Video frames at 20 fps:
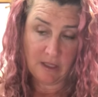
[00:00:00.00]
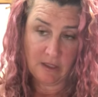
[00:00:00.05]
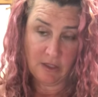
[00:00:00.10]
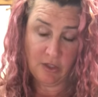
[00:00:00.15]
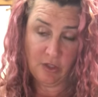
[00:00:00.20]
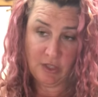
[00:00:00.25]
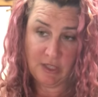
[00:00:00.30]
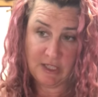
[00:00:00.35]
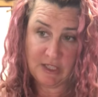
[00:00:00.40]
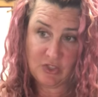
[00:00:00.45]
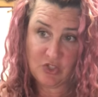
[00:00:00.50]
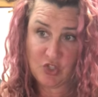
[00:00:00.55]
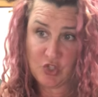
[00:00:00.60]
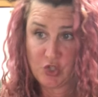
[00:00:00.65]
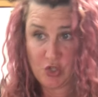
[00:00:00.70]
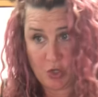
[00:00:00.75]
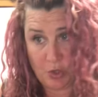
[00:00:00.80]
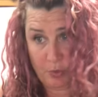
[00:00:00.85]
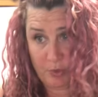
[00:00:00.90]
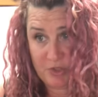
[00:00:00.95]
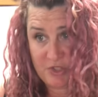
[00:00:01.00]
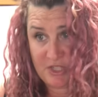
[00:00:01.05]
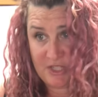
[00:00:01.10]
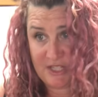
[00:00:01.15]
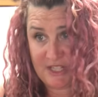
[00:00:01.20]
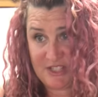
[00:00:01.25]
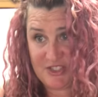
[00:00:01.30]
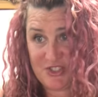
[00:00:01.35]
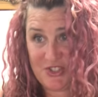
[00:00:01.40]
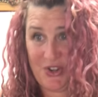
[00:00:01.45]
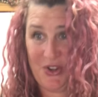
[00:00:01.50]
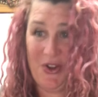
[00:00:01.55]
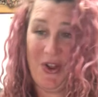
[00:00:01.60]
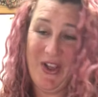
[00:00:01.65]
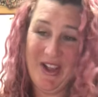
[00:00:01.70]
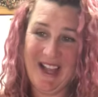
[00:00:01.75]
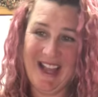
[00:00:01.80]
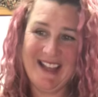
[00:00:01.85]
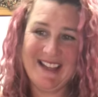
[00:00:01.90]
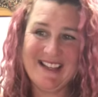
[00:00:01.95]
you need to know. What do you need to know?
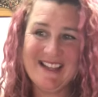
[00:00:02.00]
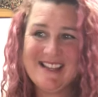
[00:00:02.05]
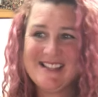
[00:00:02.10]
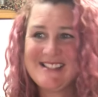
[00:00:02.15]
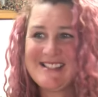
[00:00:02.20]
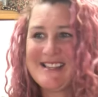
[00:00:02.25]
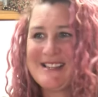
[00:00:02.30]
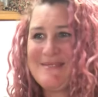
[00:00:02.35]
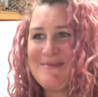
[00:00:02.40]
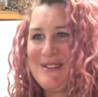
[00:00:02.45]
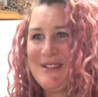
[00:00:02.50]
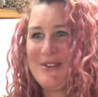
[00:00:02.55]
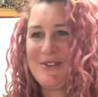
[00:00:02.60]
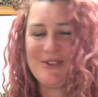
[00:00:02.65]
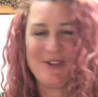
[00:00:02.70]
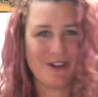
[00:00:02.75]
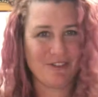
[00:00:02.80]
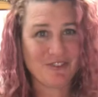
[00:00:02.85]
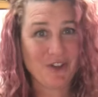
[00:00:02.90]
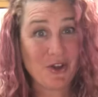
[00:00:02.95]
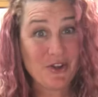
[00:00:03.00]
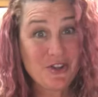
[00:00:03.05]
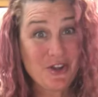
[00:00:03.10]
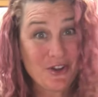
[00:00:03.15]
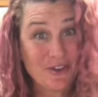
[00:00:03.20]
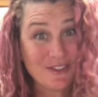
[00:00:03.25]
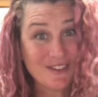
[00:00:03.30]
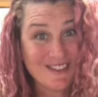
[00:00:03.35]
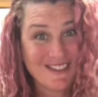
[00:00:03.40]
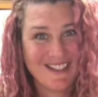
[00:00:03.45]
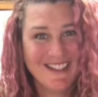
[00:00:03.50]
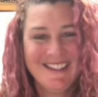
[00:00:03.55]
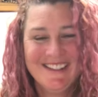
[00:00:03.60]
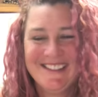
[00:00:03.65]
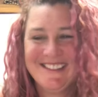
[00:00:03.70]
Okay, it's going to be good. I've got notes.